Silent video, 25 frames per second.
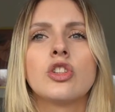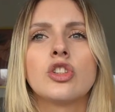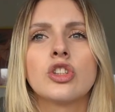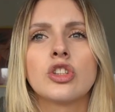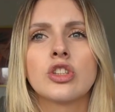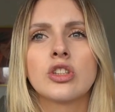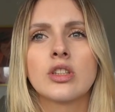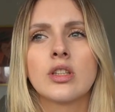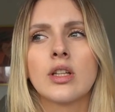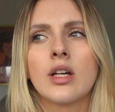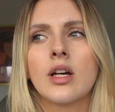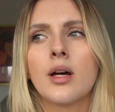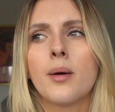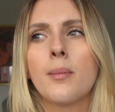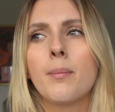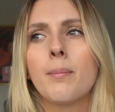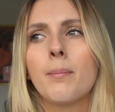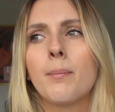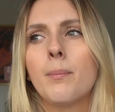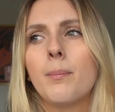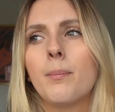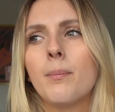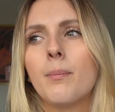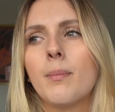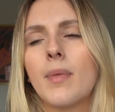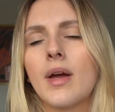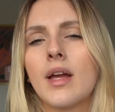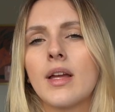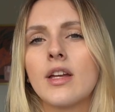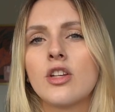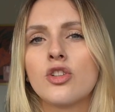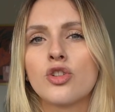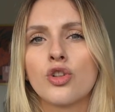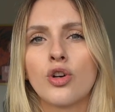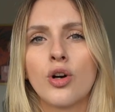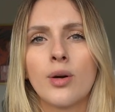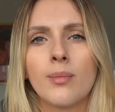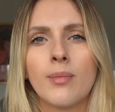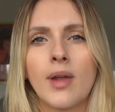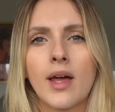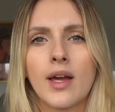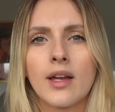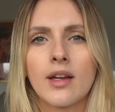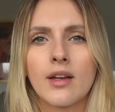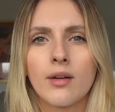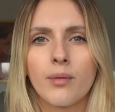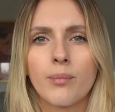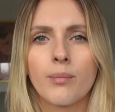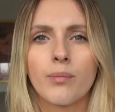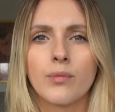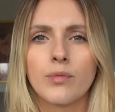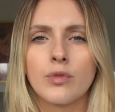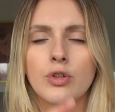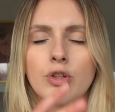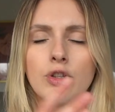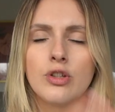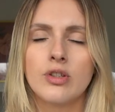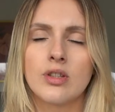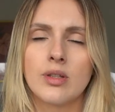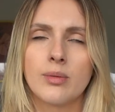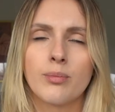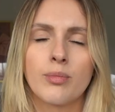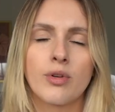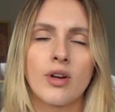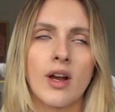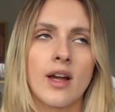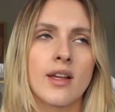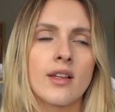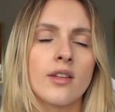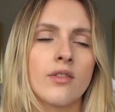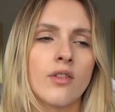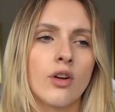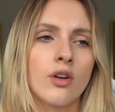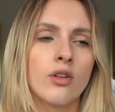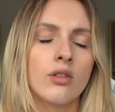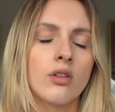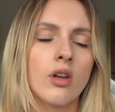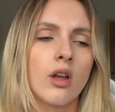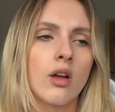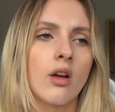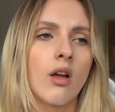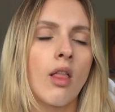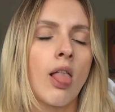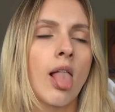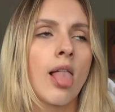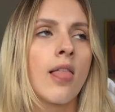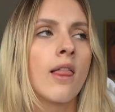just to make sure I'm like using progressive overload,